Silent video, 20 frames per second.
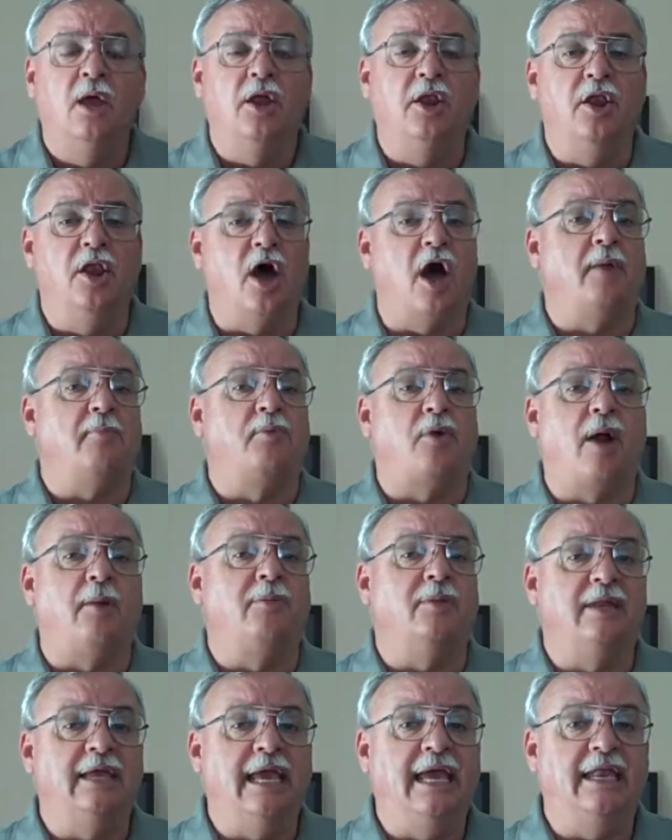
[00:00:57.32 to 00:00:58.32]
Not
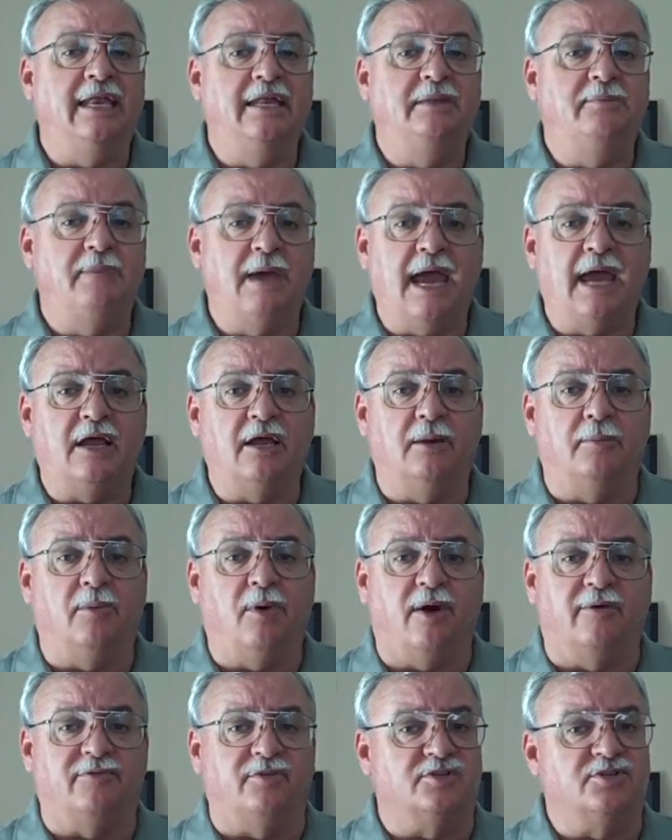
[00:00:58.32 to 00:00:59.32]
properly handing backup
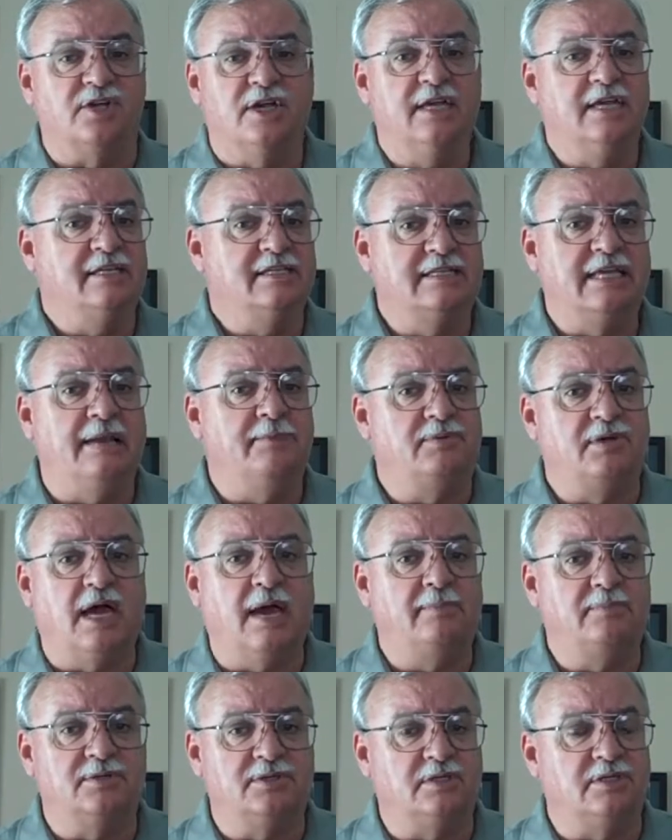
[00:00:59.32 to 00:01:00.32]
offers. Same
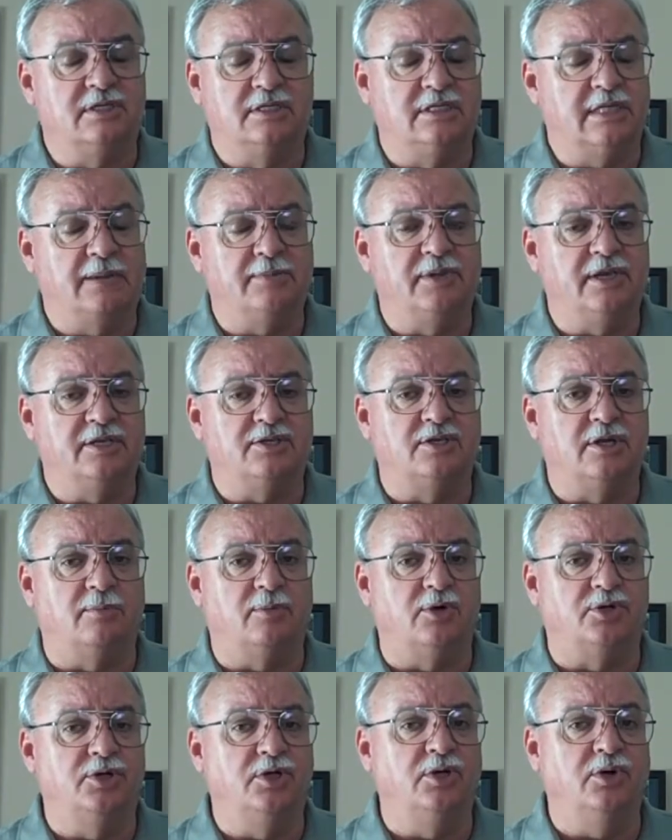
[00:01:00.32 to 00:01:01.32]
type as same thing as
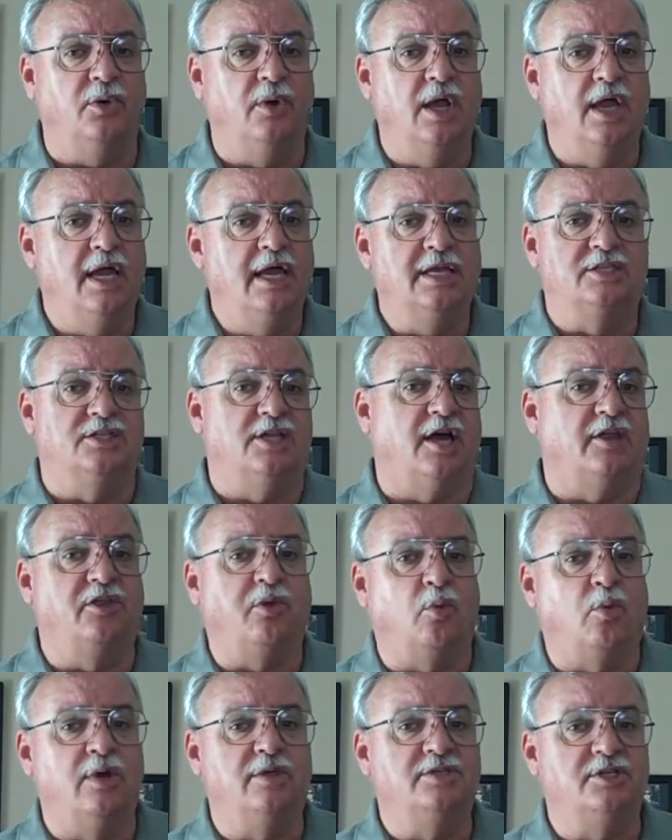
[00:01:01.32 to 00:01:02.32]
number two. It's not the
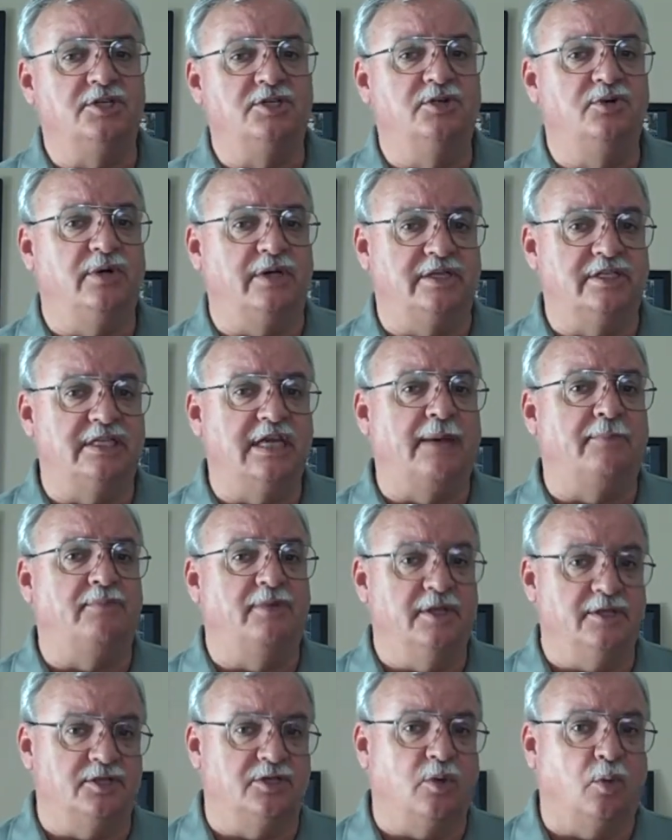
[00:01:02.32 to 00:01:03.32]
ones that you
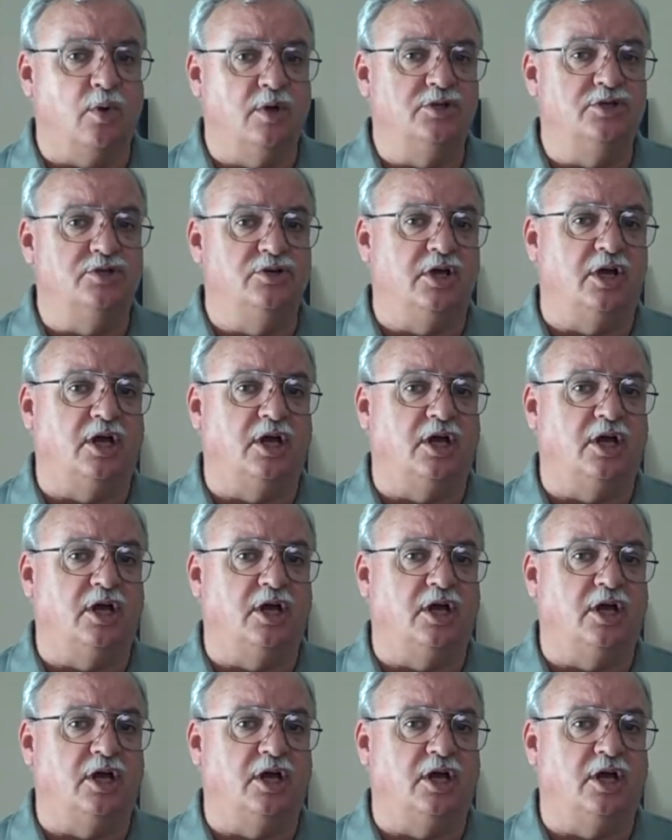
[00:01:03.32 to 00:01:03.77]
accept, it's the ones you